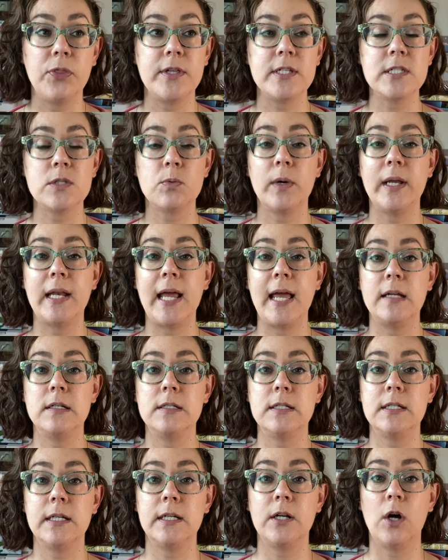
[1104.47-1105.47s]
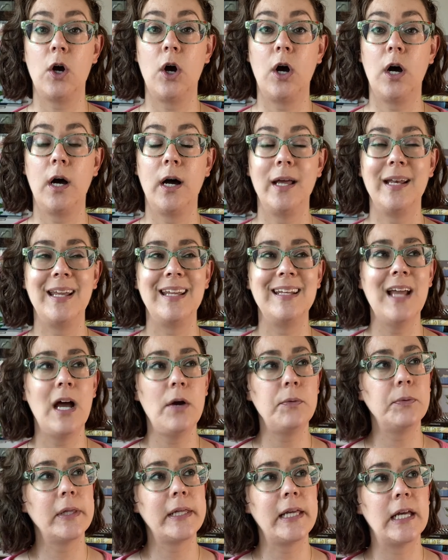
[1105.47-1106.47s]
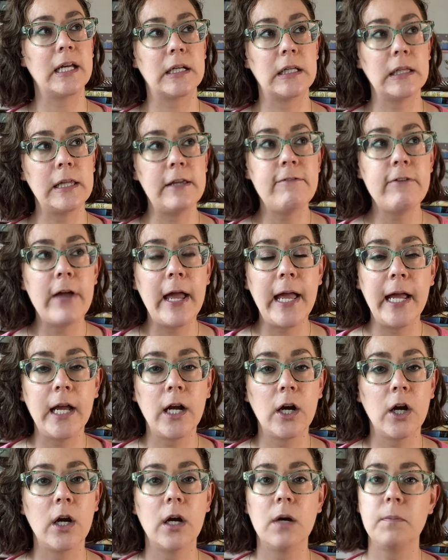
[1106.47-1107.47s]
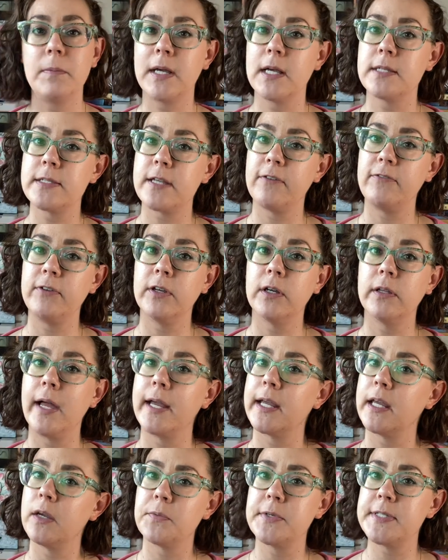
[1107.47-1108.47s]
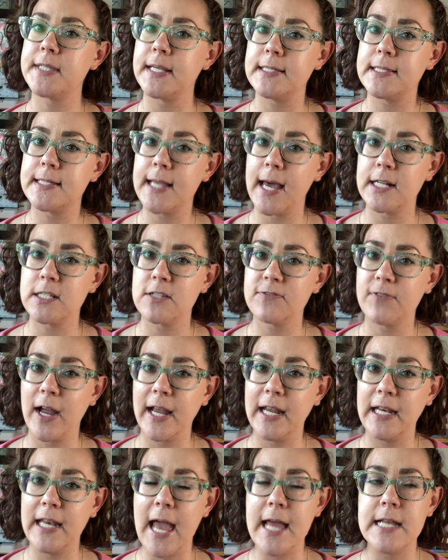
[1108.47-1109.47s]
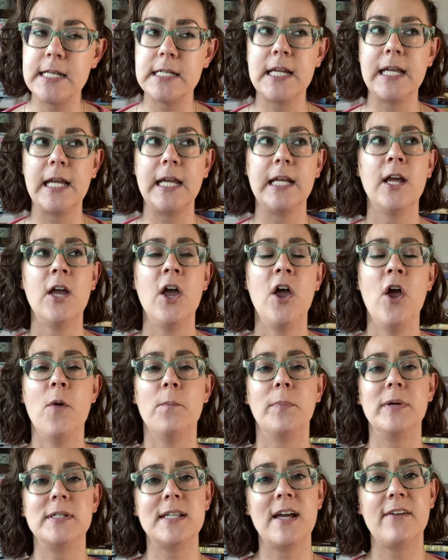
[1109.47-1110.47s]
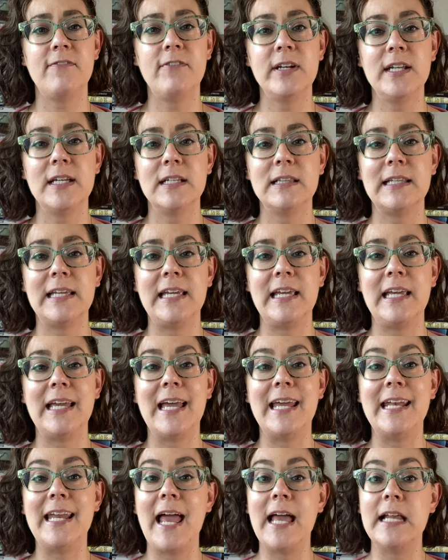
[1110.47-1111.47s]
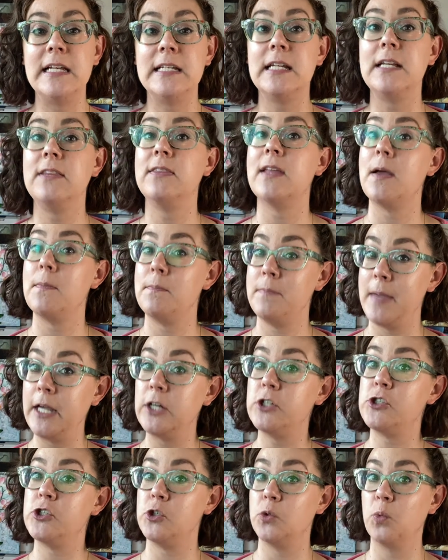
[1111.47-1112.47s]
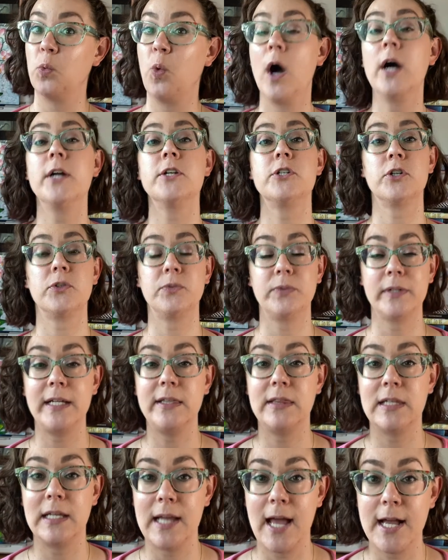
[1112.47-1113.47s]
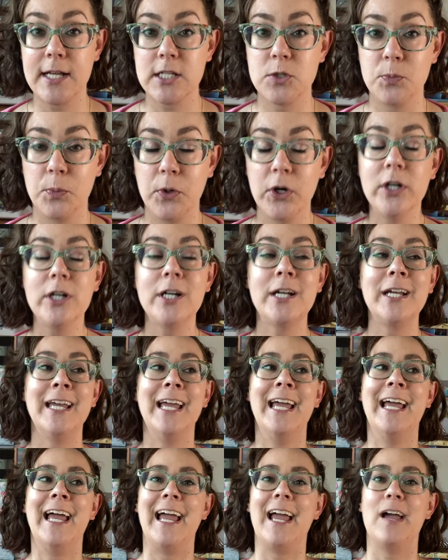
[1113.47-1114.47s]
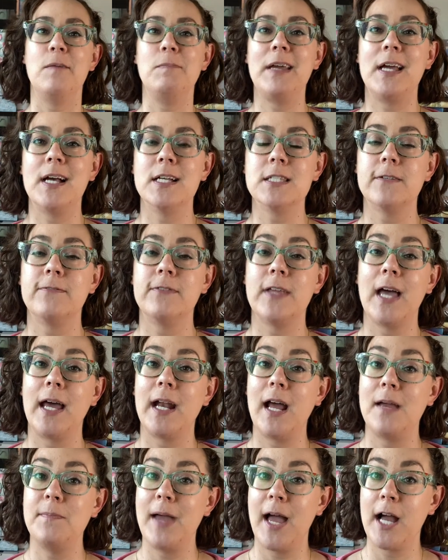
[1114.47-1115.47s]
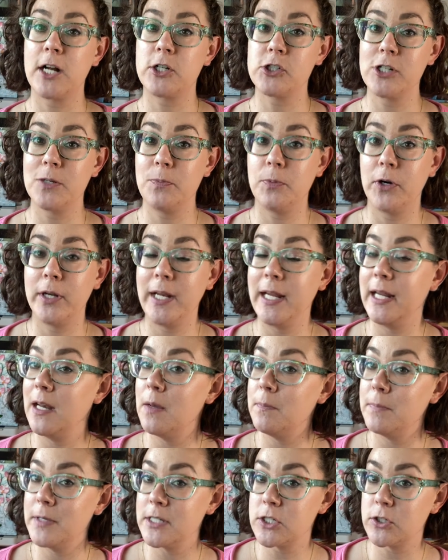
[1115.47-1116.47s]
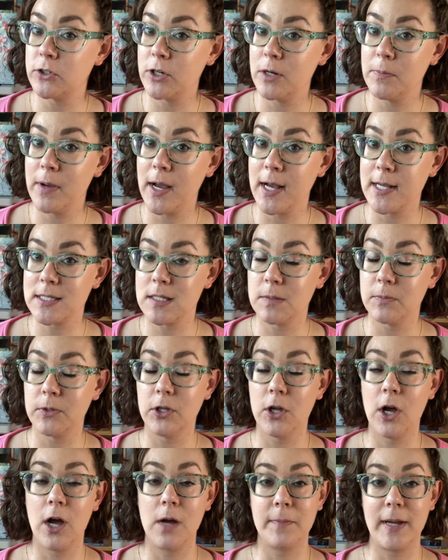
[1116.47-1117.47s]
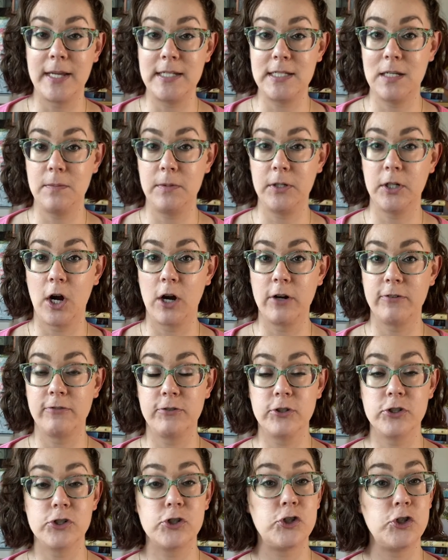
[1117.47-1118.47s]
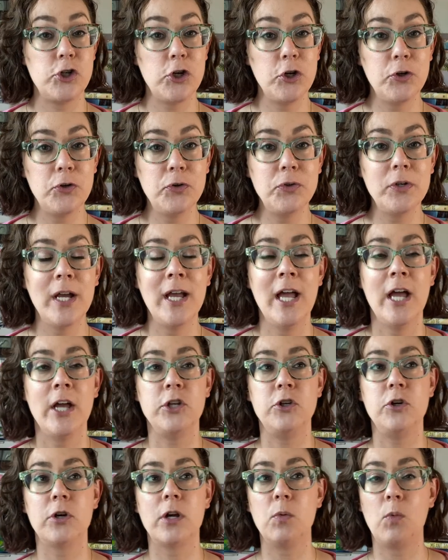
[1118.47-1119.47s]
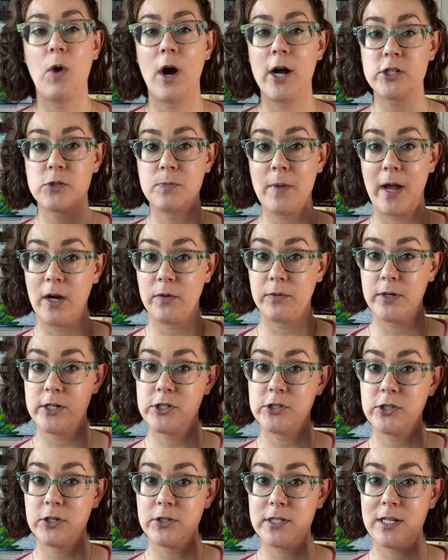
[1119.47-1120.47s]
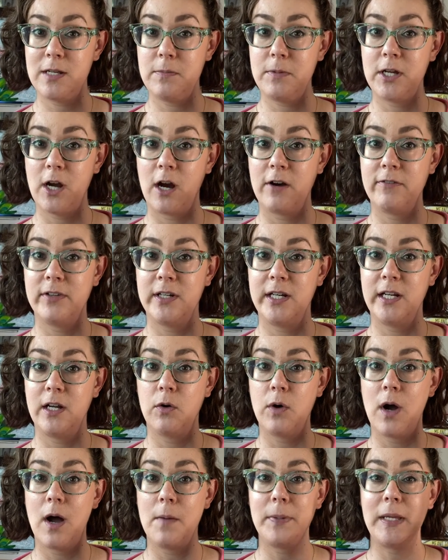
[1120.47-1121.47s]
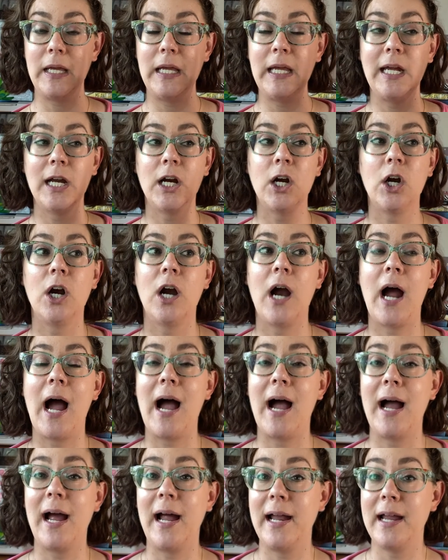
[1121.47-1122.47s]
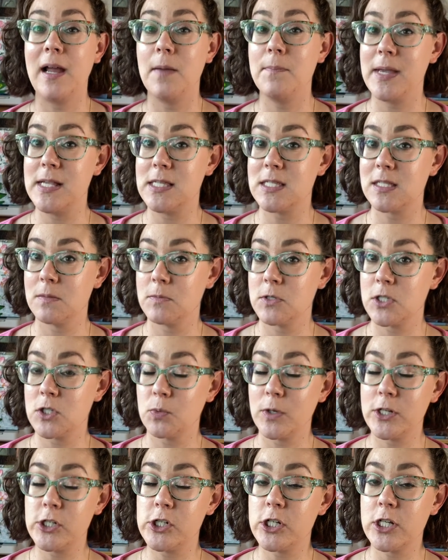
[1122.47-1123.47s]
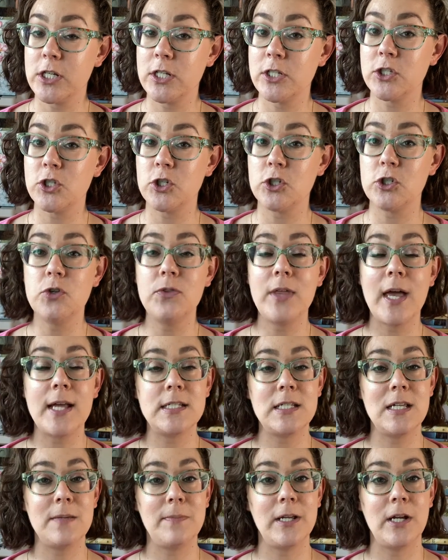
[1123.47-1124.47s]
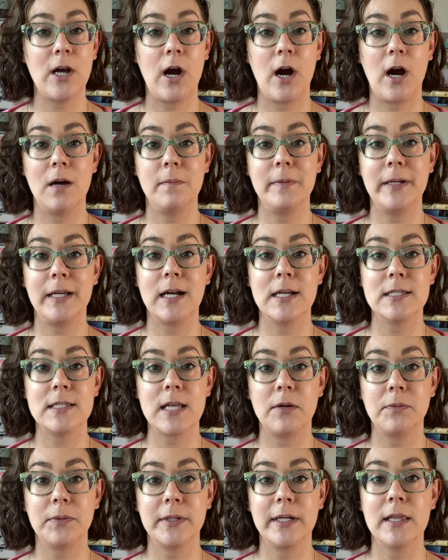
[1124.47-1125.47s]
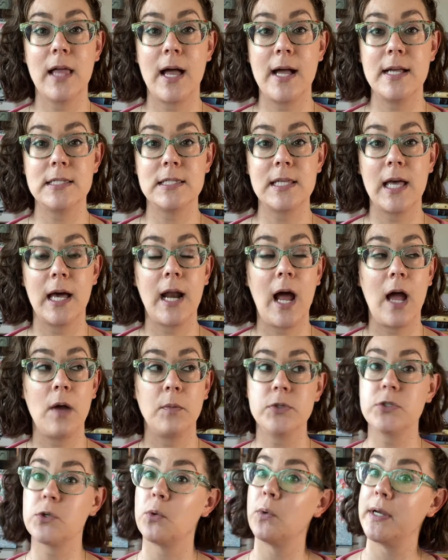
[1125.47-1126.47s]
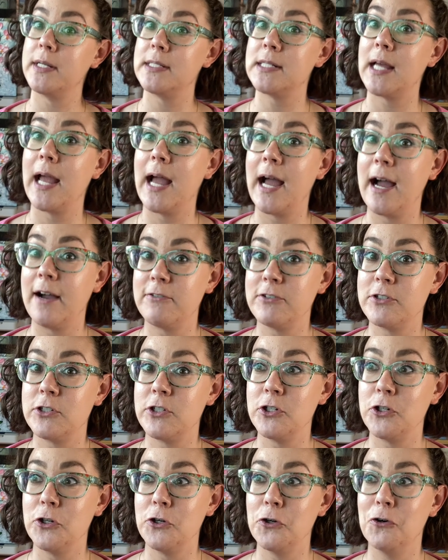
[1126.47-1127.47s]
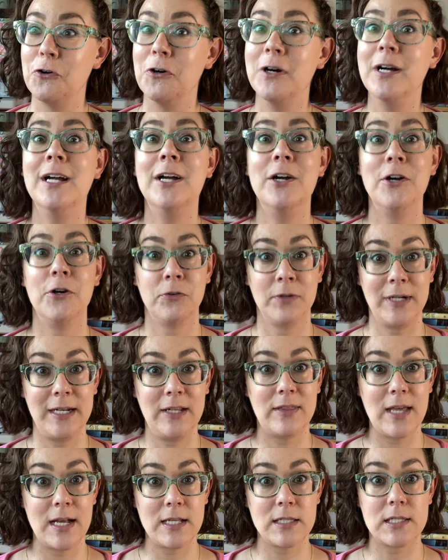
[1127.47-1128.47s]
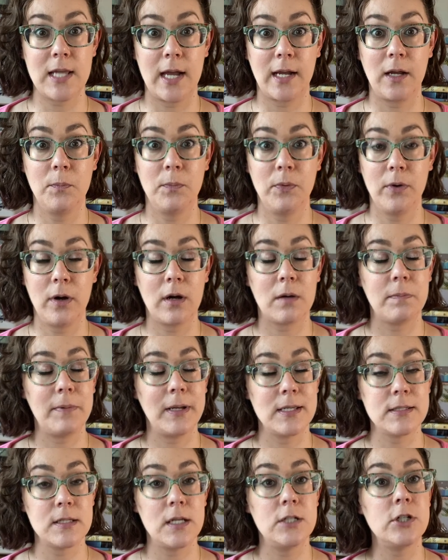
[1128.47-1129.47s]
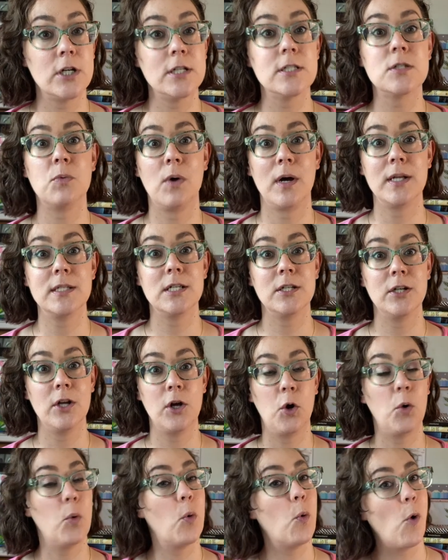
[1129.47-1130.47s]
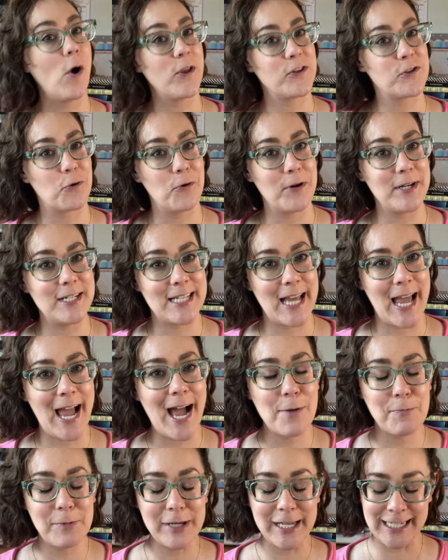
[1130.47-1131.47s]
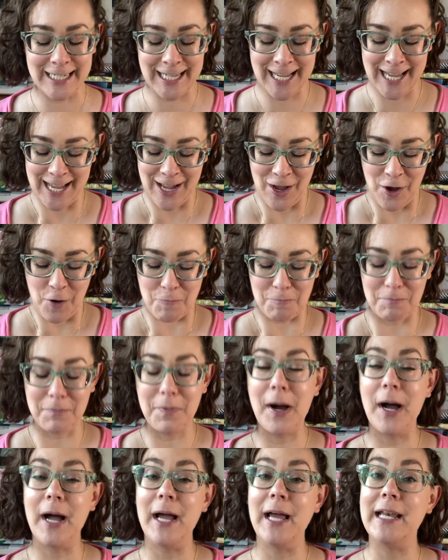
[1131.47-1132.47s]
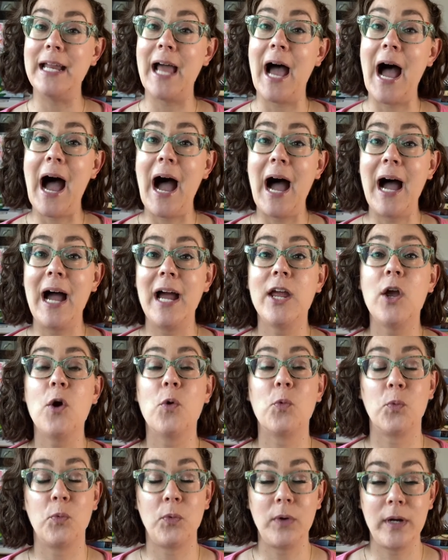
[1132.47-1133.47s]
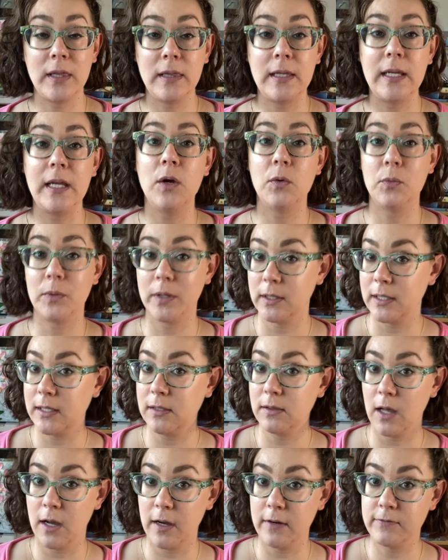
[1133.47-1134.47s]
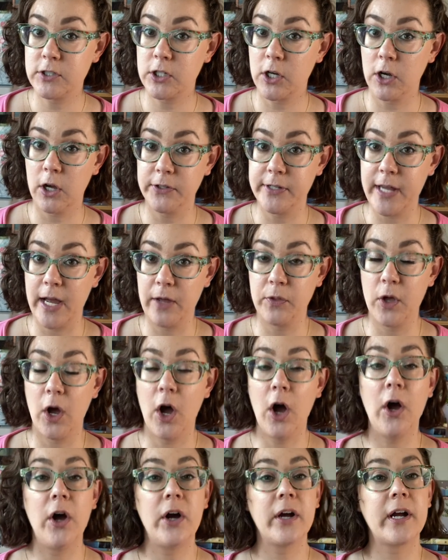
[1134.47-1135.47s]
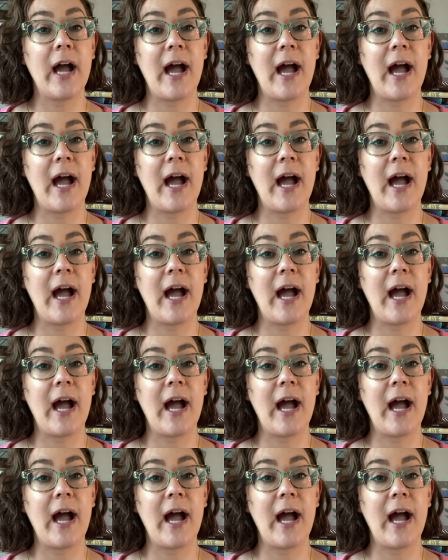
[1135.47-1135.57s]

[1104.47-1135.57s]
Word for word: This one ended on not really a cliffhanger, because I feel like it was a satisfying ending, but definitely an ending that makes you want to read the next book. And because of that, I'm actually putting Mister Impossible on my T B R for June. You can watch my original T B R video up here. I made some switches to that T B R because I realized that I was going to have to read that second book, because I just want to know what's going to happen. But I really, really loved Call Down the Hawk.